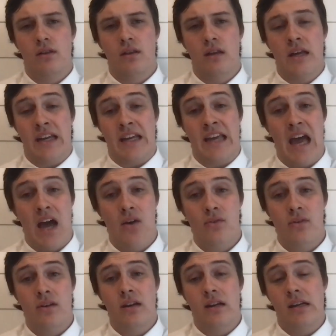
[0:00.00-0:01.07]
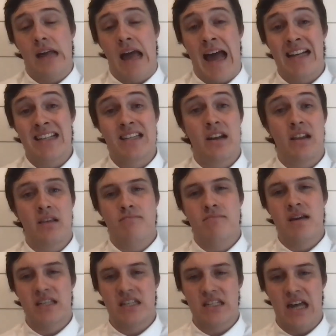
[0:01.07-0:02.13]
an accountant accidentally
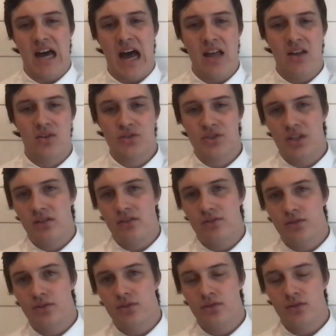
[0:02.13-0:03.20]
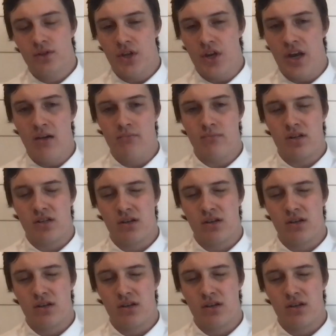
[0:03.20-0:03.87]
misdialed the number.